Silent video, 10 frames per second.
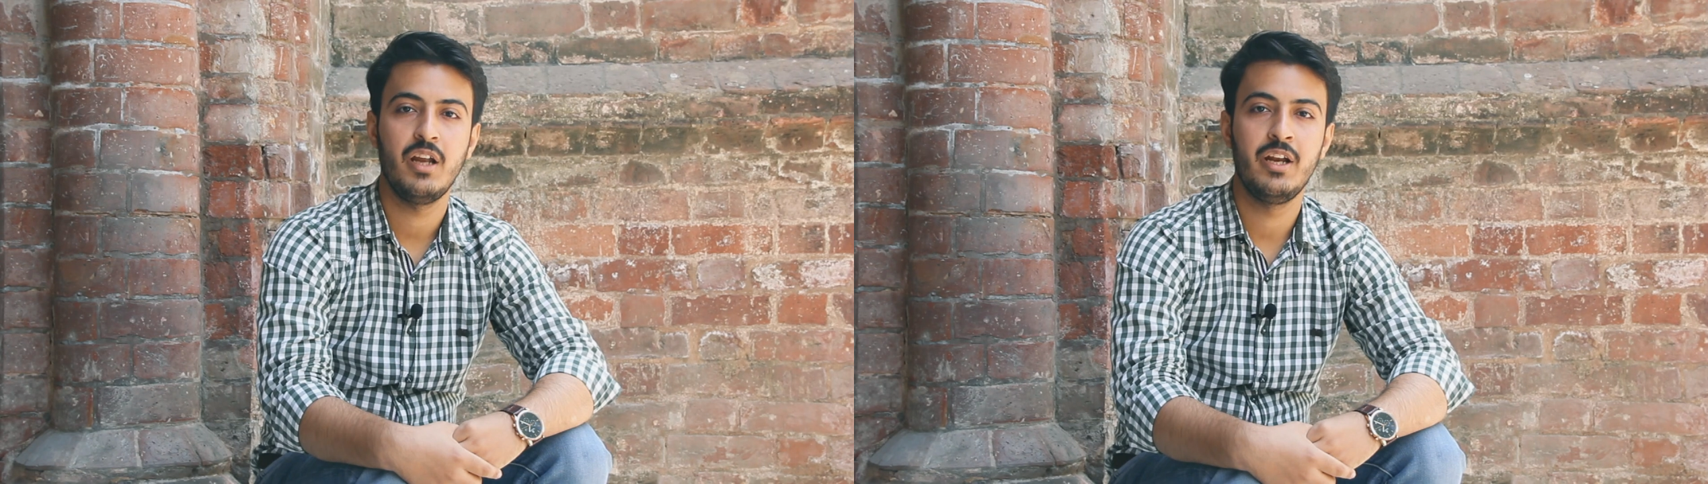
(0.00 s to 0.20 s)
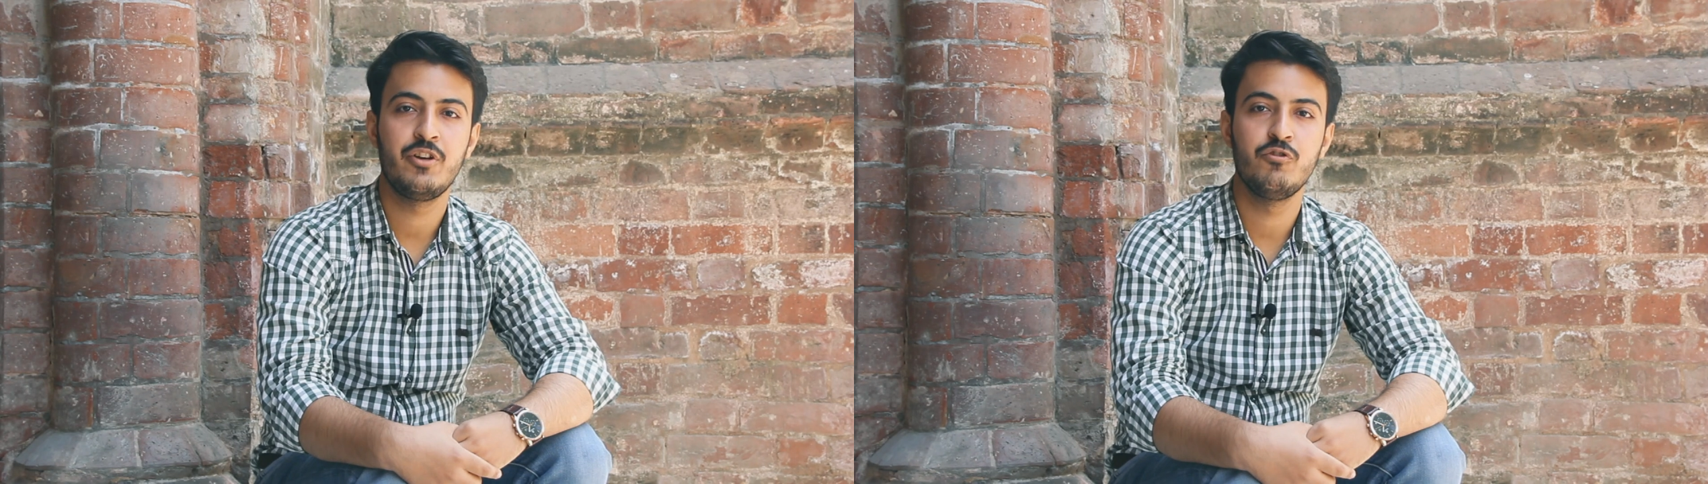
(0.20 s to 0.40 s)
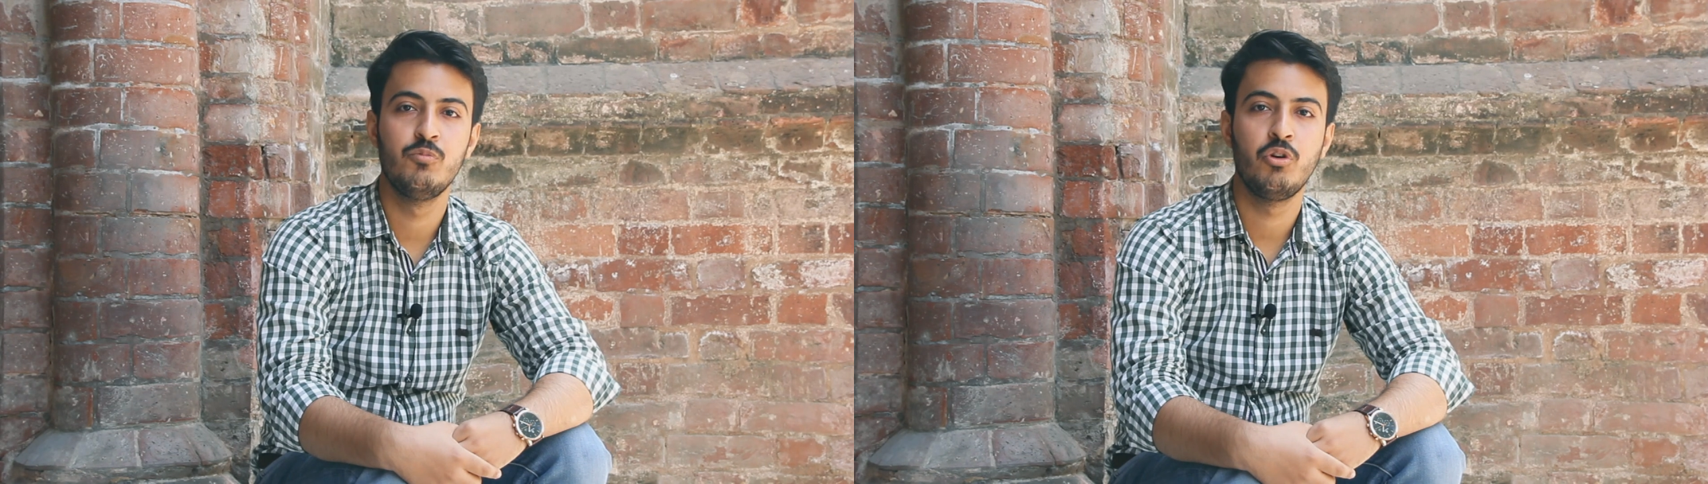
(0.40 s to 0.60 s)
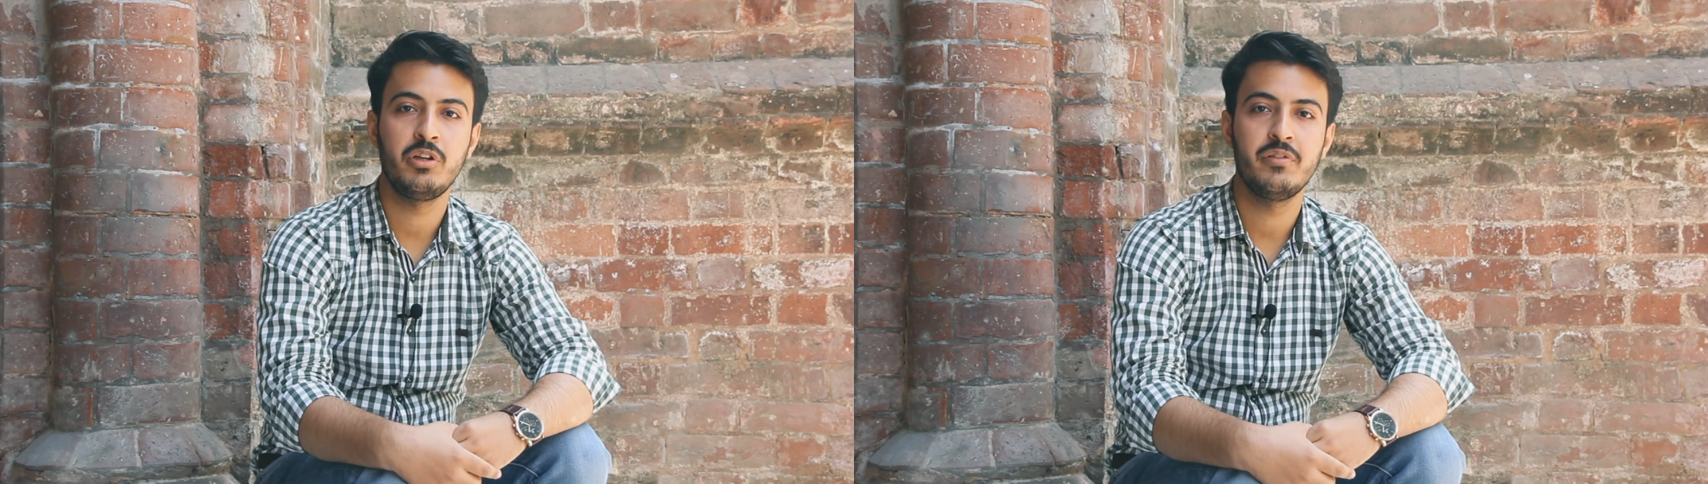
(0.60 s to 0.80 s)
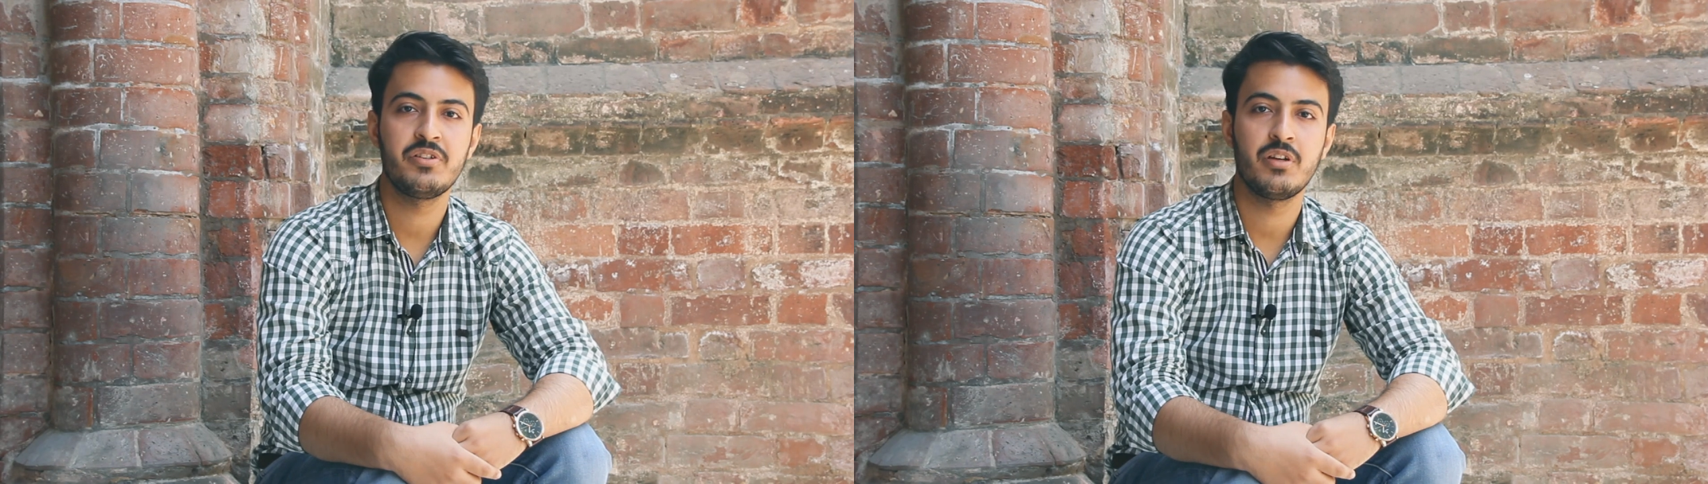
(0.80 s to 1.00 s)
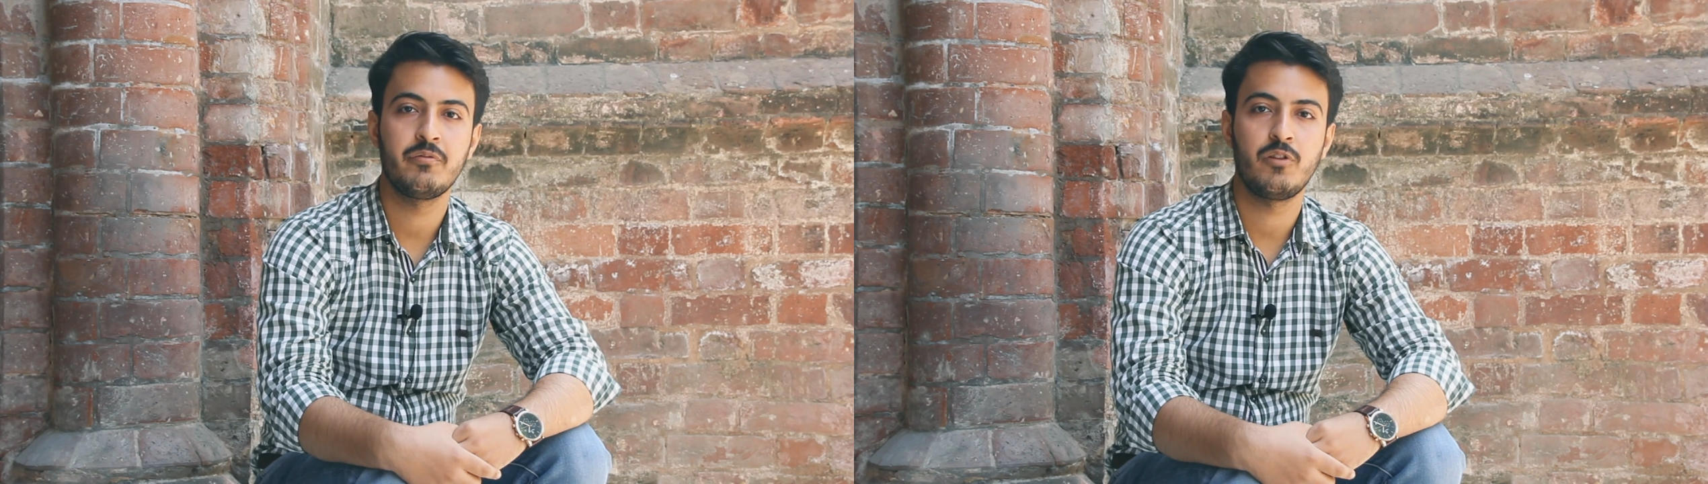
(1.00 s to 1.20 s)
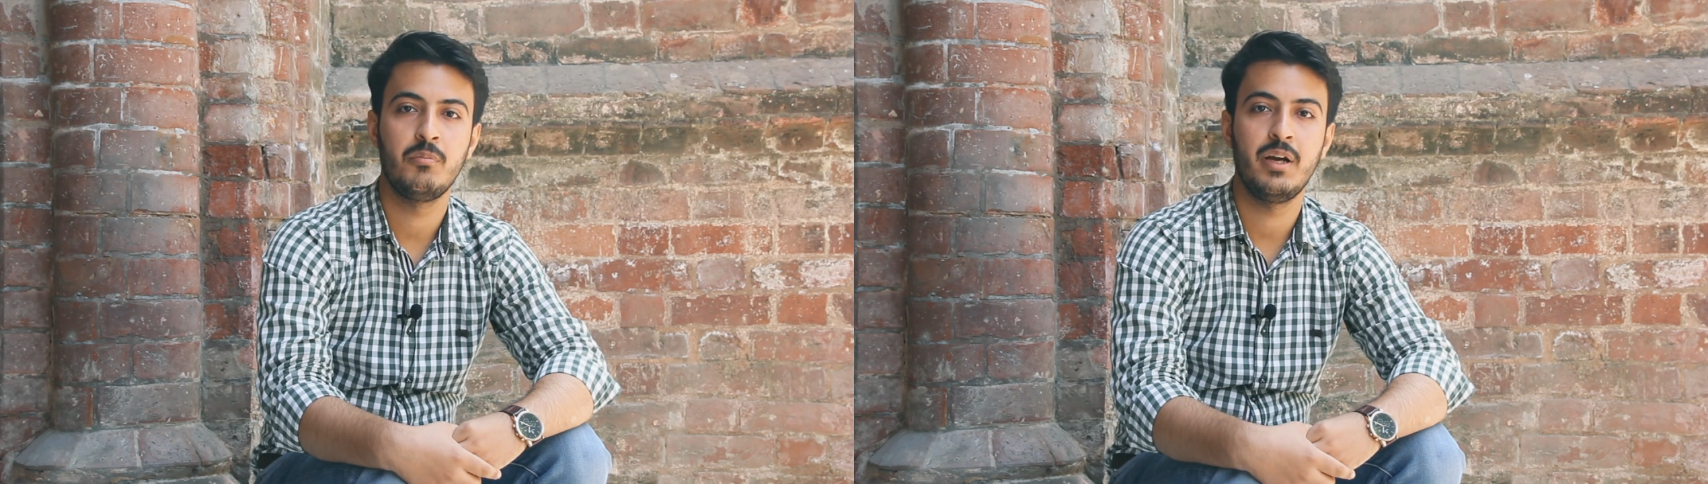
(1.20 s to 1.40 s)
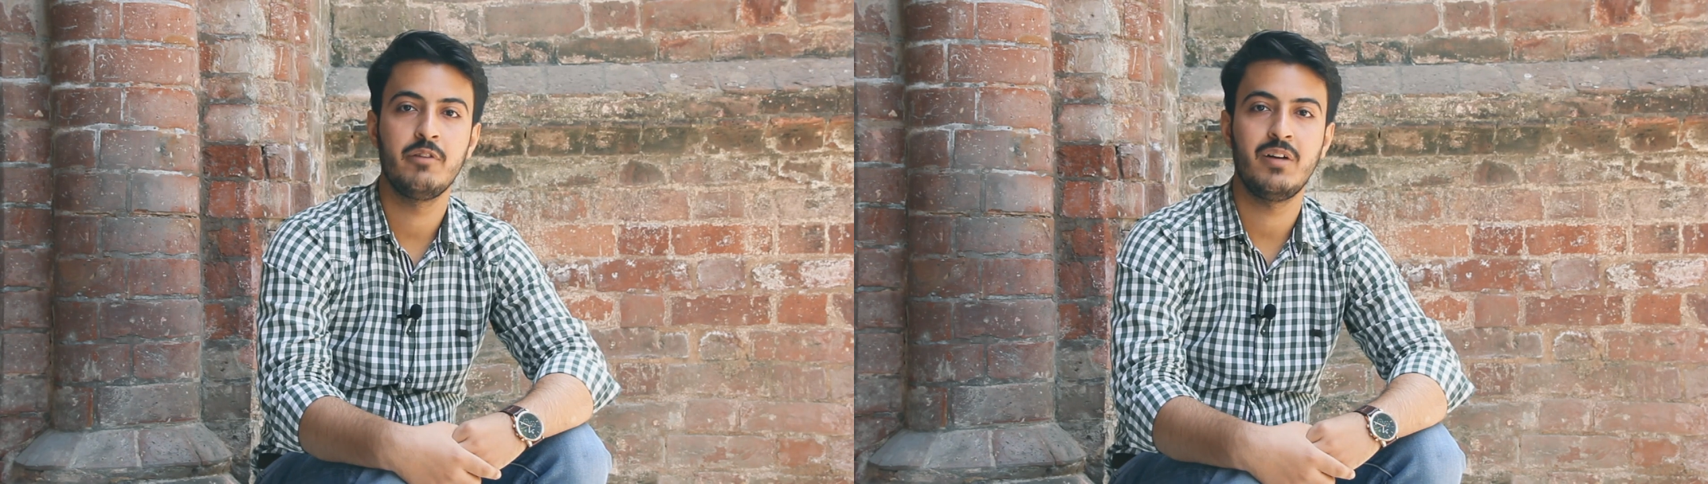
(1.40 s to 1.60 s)
and drew motivation
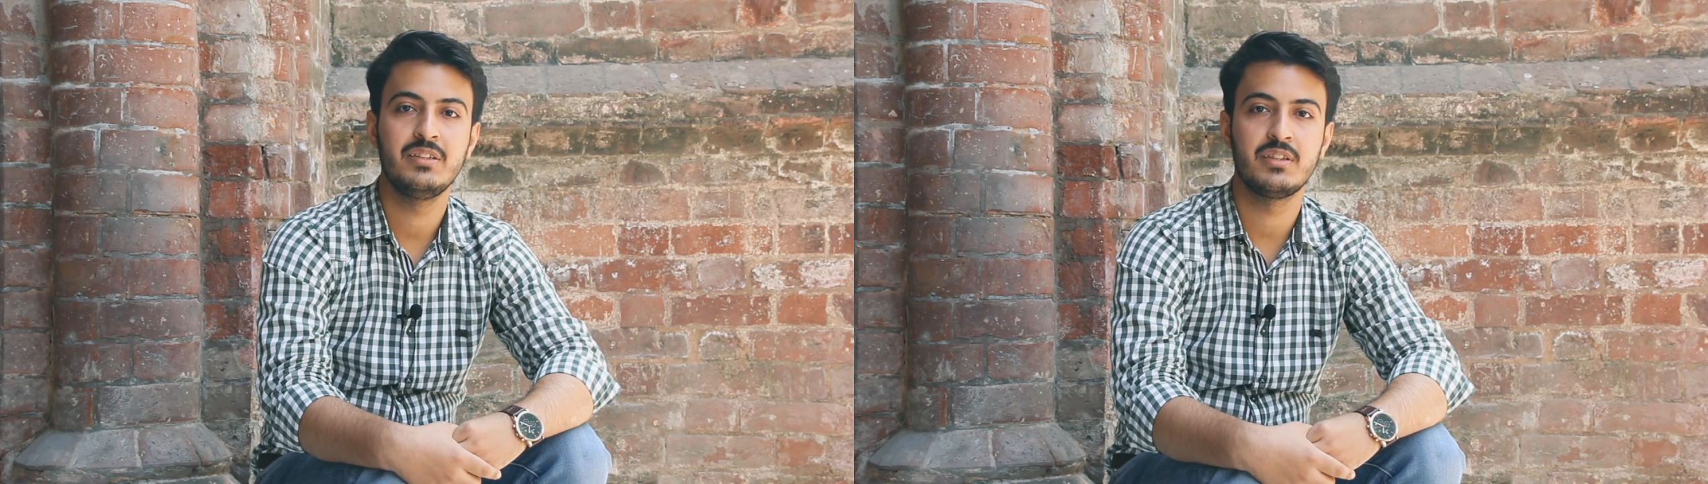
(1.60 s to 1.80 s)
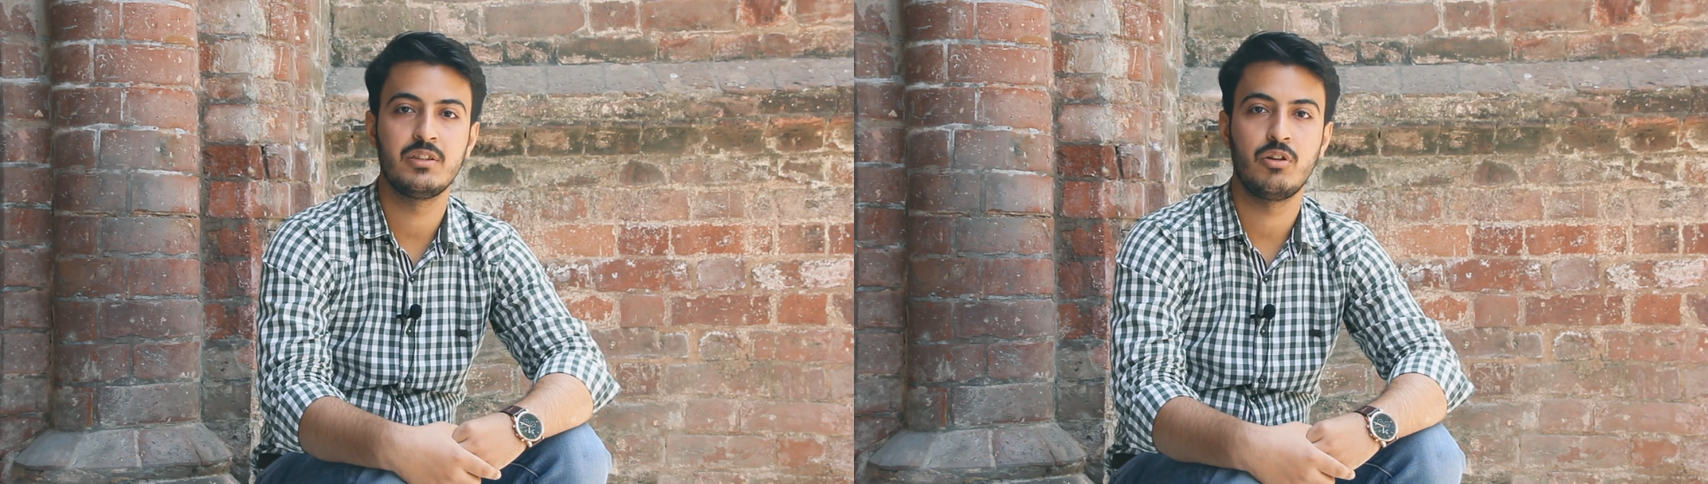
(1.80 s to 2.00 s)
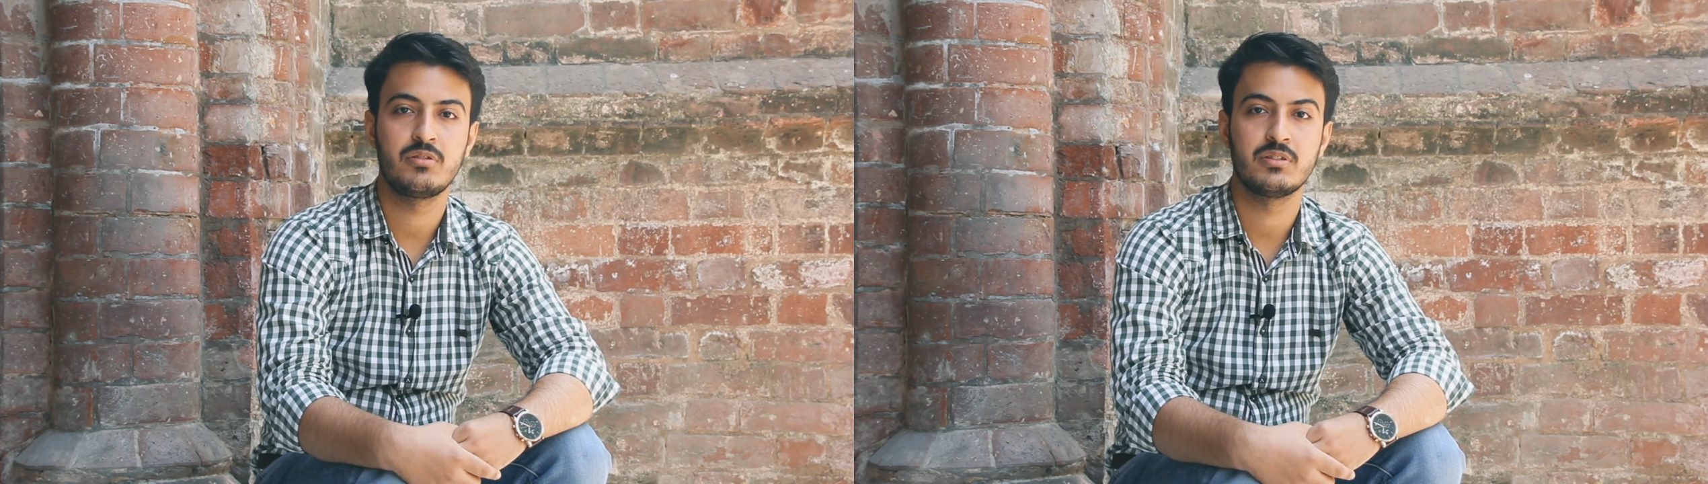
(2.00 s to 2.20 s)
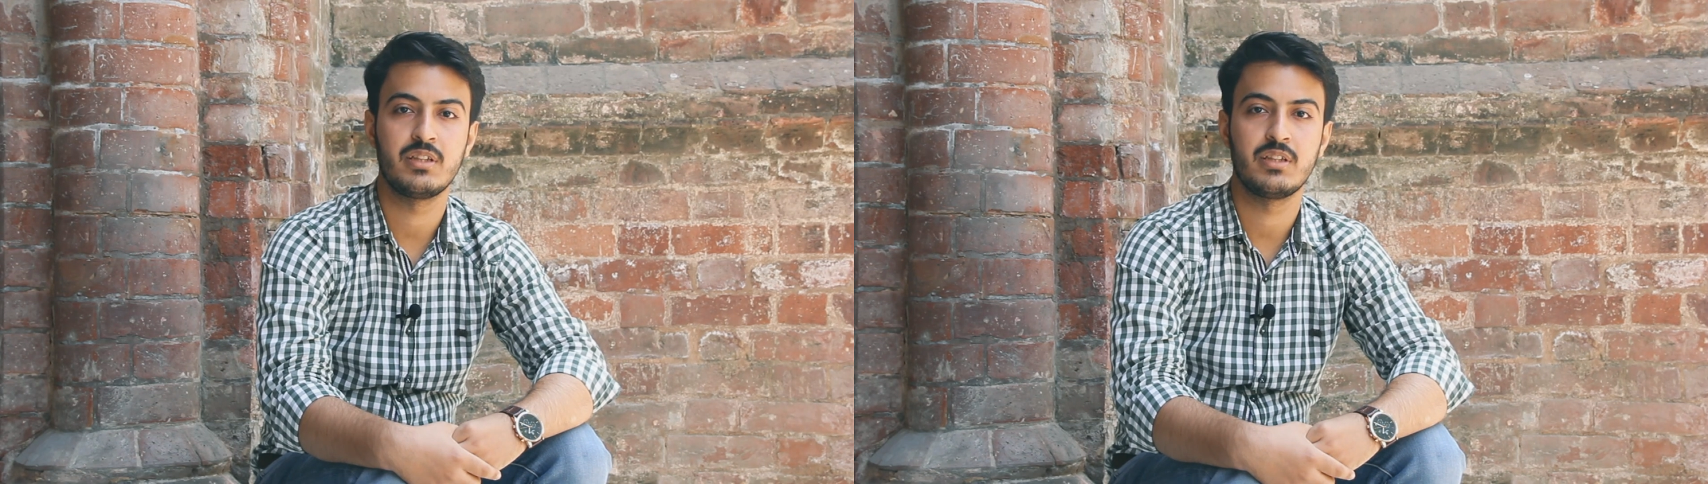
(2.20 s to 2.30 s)
from my advisor Dr.